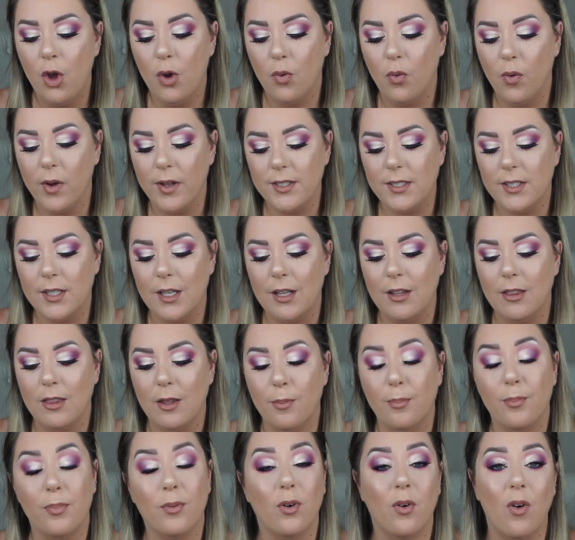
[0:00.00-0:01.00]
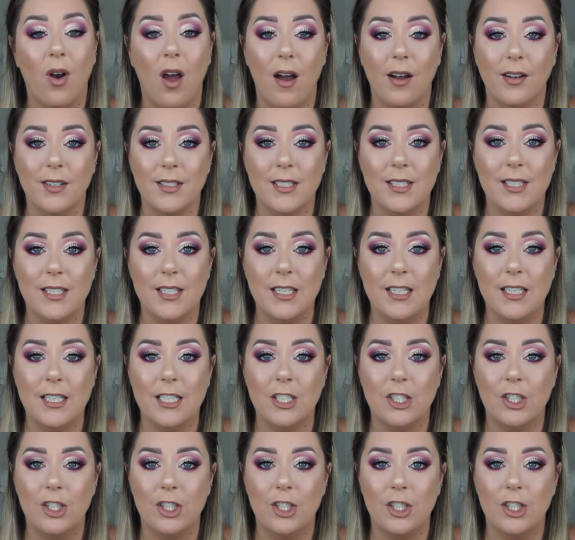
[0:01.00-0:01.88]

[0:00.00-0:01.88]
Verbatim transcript: was the bronzy